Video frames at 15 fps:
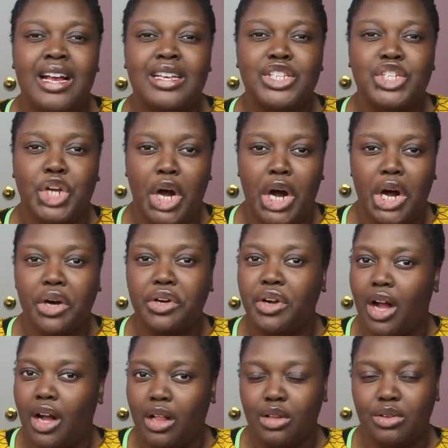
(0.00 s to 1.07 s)
Scott are
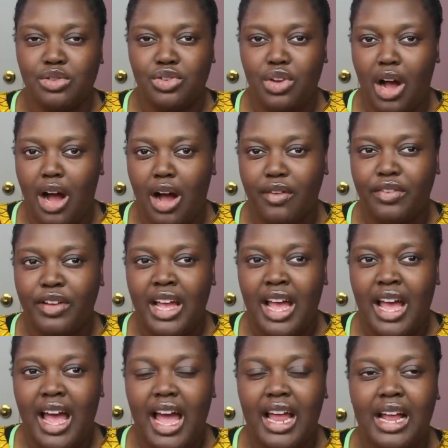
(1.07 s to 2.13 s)
not closed off.
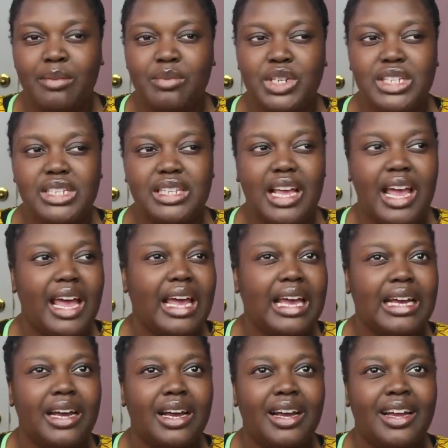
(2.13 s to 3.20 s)
And I'm just
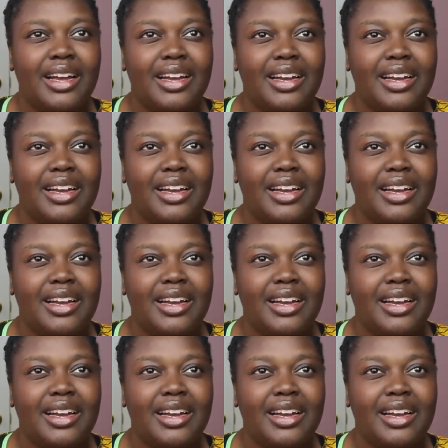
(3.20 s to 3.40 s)
like,